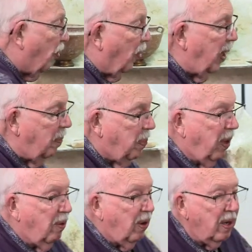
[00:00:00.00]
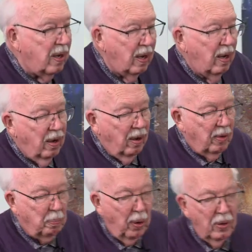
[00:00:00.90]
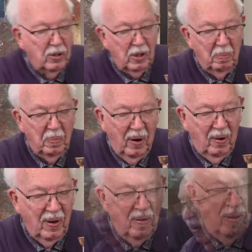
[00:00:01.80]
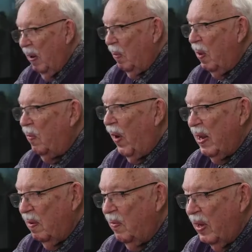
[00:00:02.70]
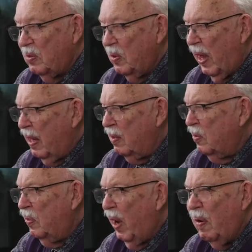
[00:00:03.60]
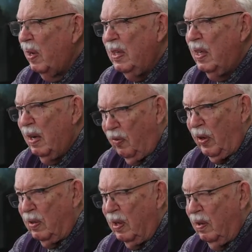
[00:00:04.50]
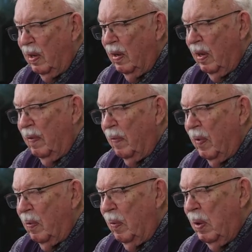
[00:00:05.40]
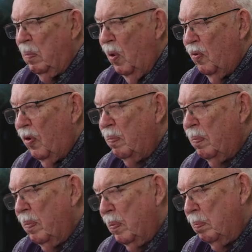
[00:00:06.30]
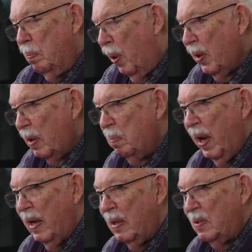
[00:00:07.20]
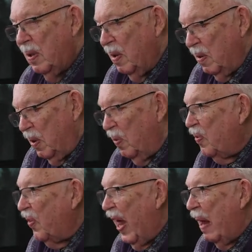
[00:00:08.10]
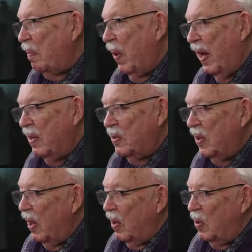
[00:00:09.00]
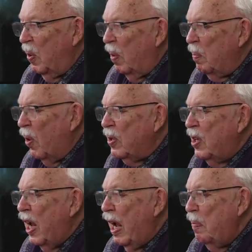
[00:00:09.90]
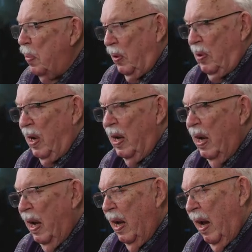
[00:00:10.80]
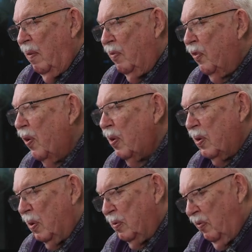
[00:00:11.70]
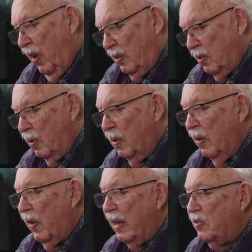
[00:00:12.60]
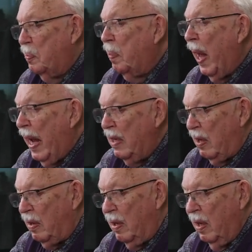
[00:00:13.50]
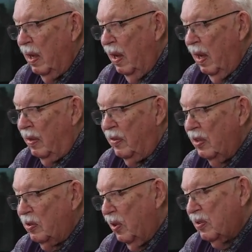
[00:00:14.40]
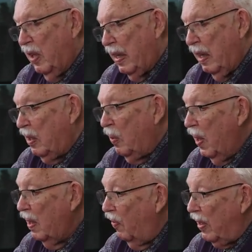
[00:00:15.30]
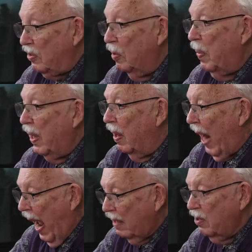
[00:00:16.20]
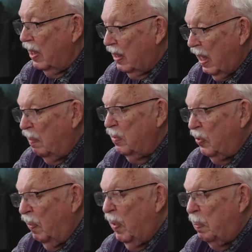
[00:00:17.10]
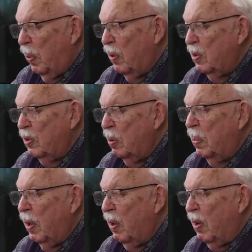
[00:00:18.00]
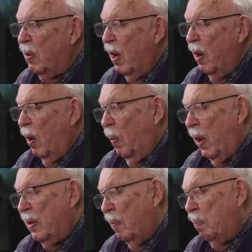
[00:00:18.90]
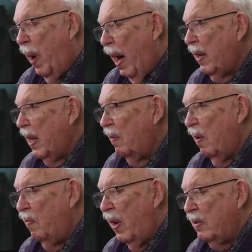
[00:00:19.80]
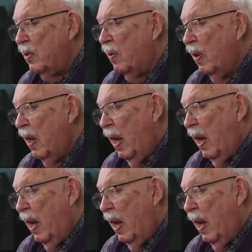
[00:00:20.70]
III period, the Persian period, we find a vessel that is very different. We move from bullet base to flat base to a more tapered vertical vessel that's painted. This looks like a Greek vessel, but it actually comes from the Persian period when the body of the vessel